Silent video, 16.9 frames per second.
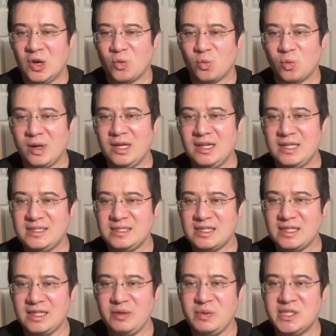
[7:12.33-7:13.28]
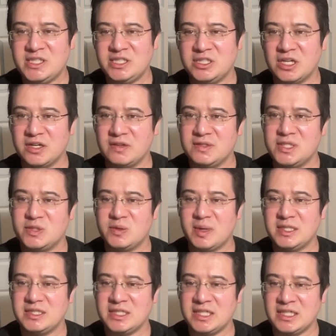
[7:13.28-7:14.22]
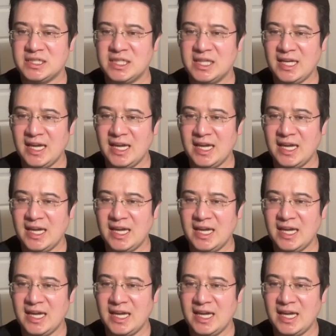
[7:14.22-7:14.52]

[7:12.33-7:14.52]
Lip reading: Realistically, we should have switched into